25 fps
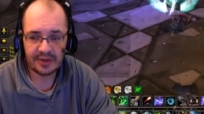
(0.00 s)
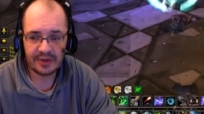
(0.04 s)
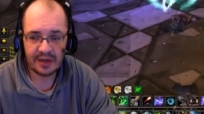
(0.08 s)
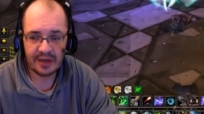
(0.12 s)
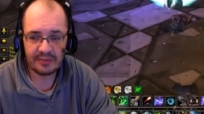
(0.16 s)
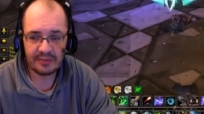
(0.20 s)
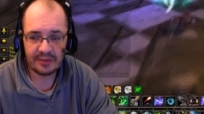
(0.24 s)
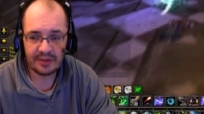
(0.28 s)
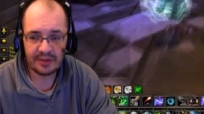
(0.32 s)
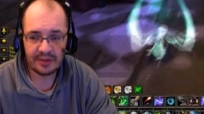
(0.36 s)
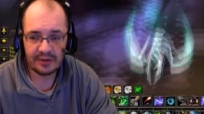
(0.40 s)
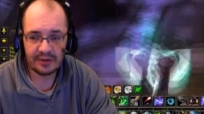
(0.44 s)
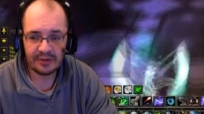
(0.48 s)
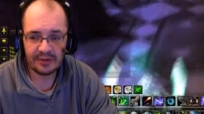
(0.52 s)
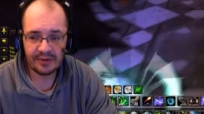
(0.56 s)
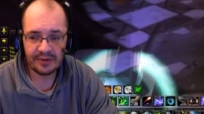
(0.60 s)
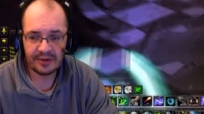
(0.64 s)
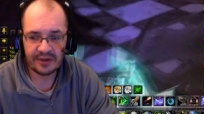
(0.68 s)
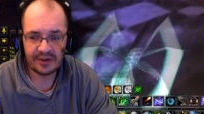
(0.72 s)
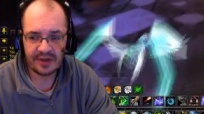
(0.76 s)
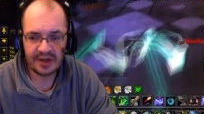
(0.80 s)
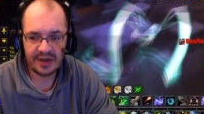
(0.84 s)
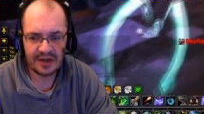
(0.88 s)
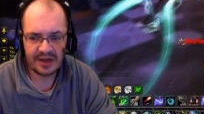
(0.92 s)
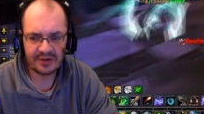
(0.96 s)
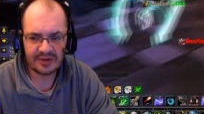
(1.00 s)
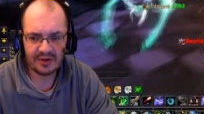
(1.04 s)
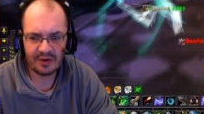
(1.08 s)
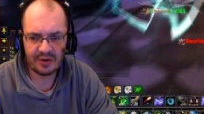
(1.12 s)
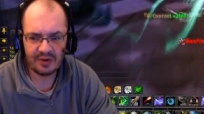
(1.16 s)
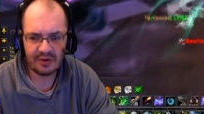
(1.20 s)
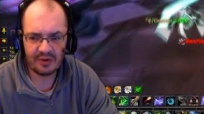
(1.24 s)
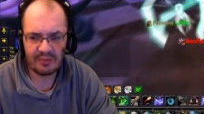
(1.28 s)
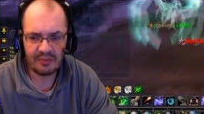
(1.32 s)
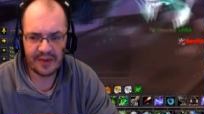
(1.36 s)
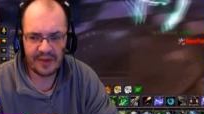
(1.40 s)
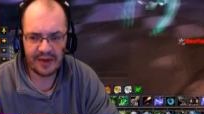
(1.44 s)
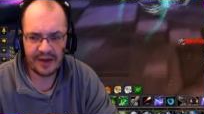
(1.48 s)
same deal. These guys
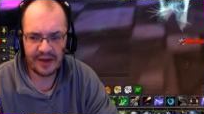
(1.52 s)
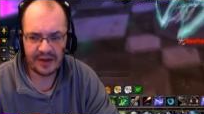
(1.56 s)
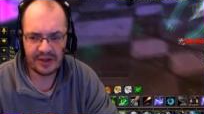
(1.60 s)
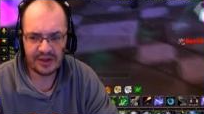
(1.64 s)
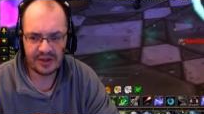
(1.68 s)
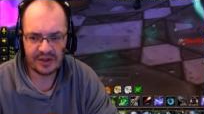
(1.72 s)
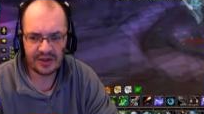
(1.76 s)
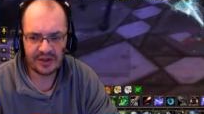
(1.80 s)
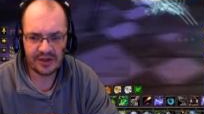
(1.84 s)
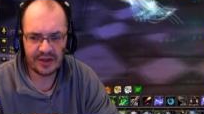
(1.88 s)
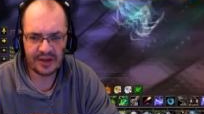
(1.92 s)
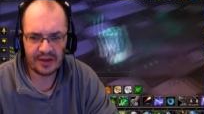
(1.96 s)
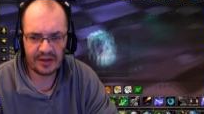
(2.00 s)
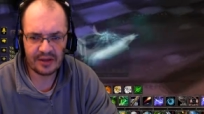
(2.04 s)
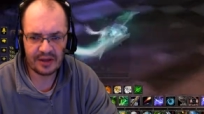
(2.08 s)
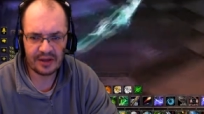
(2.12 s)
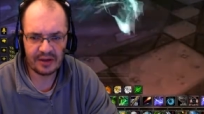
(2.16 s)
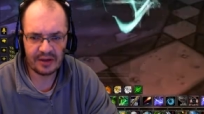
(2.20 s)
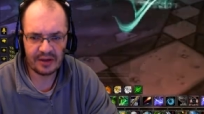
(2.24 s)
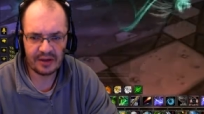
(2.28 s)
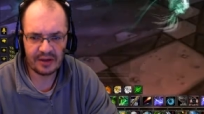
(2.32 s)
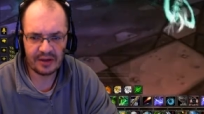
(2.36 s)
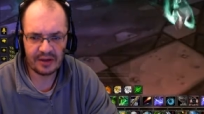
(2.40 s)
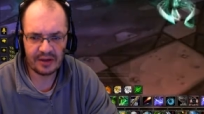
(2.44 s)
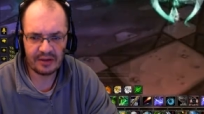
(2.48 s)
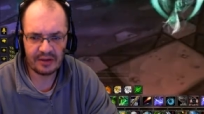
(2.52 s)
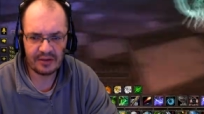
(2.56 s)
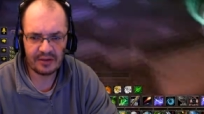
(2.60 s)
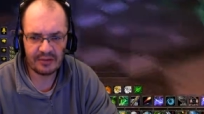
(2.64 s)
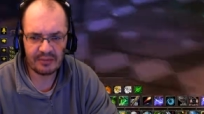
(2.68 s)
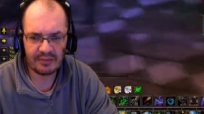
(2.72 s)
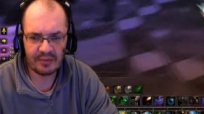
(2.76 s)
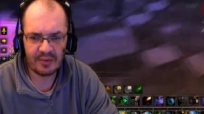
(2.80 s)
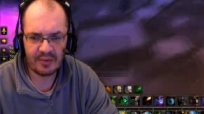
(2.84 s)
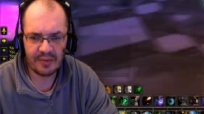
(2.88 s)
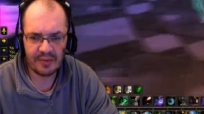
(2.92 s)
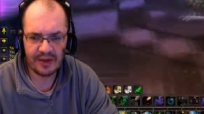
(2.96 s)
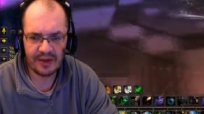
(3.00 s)
are all mages, I think. A
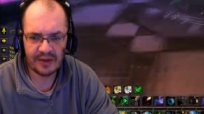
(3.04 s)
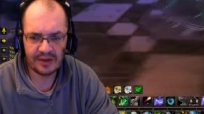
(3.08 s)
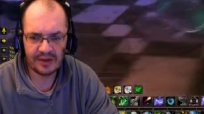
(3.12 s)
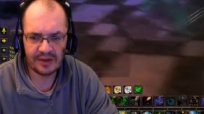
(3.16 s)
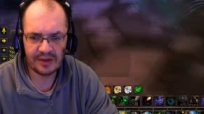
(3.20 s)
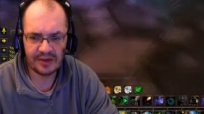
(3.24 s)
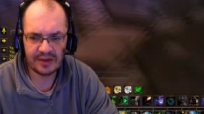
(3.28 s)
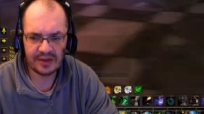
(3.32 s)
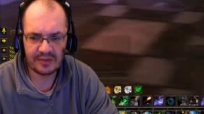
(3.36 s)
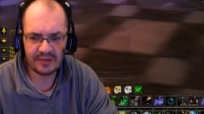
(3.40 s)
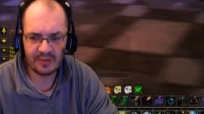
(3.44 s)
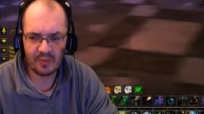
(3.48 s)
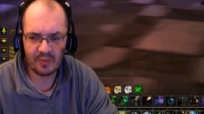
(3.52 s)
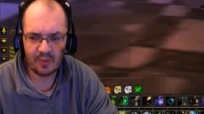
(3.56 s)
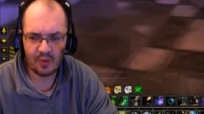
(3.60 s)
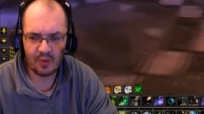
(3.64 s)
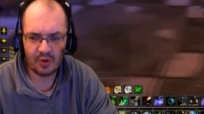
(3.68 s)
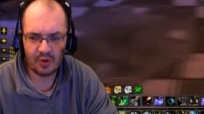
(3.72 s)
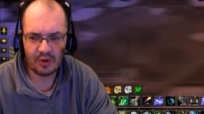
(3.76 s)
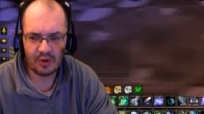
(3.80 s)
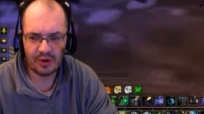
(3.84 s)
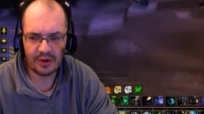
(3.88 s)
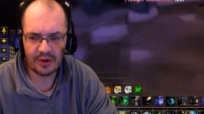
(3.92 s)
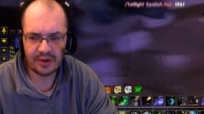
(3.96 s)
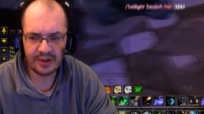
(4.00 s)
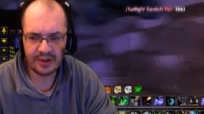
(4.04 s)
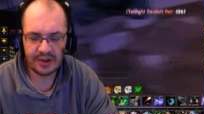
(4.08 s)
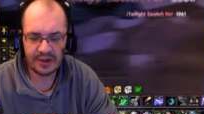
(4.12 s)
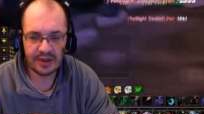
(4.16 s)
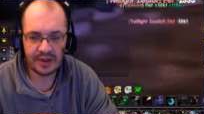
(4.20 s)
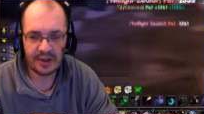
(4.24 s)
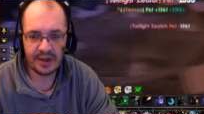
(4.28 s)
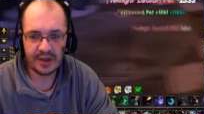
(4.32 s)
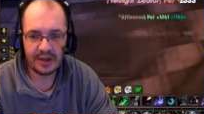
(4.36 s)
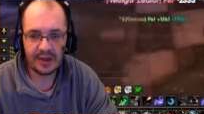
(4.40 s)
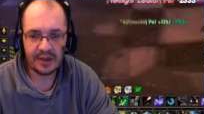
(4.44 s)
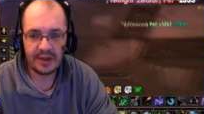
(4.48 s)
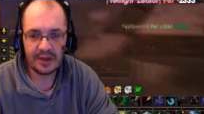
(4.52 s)
lot of them are mages and warlocks.